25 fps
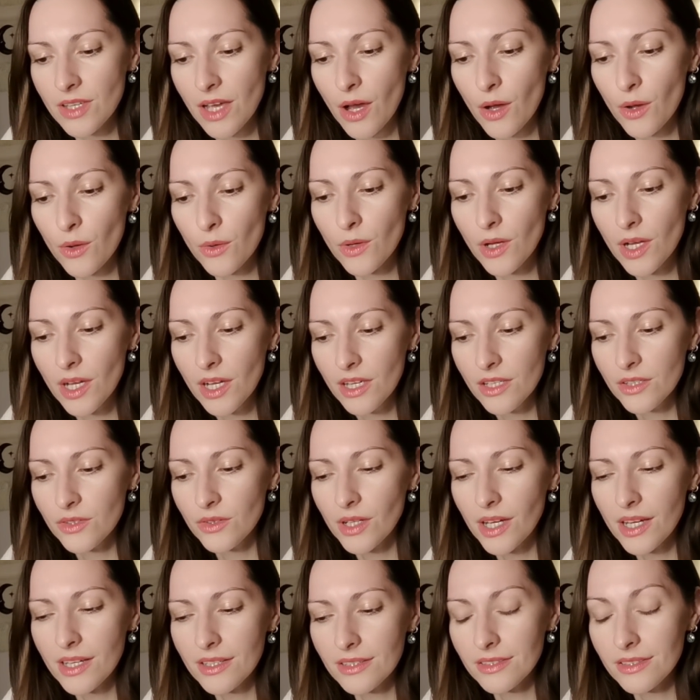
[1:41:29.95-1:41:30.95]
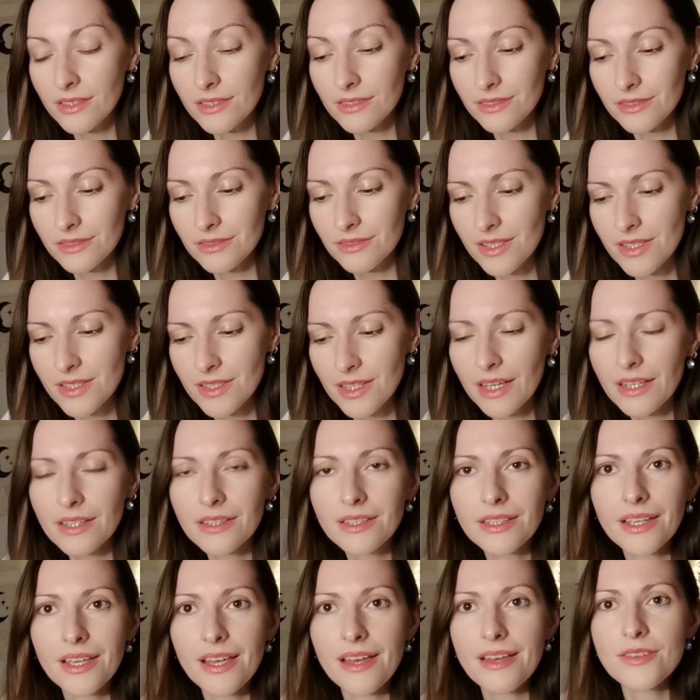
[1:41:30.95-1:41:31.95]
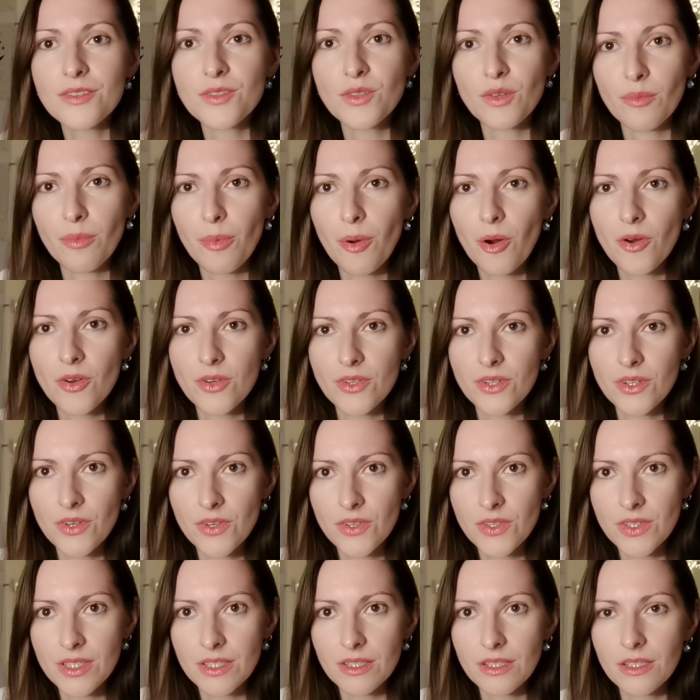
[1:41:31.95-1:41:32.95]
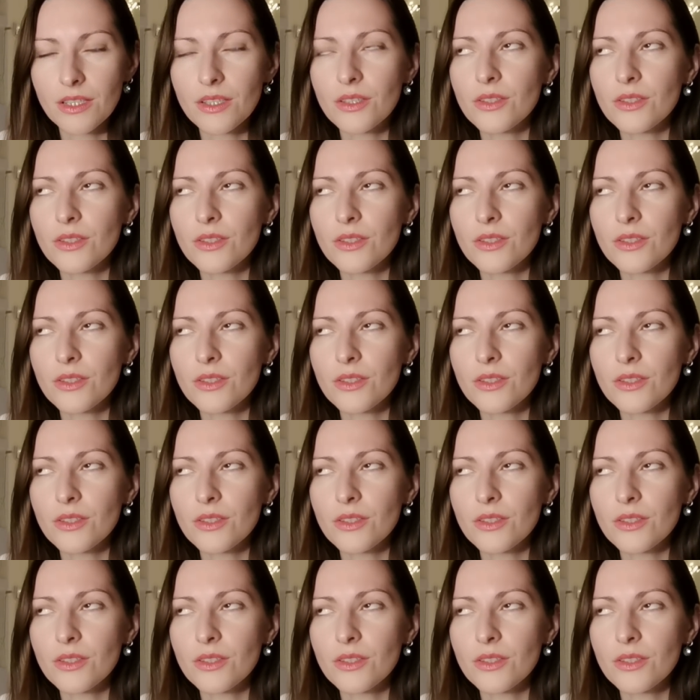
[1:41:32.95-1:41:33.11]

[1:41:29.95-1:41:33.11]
how you kind of second guess your partners.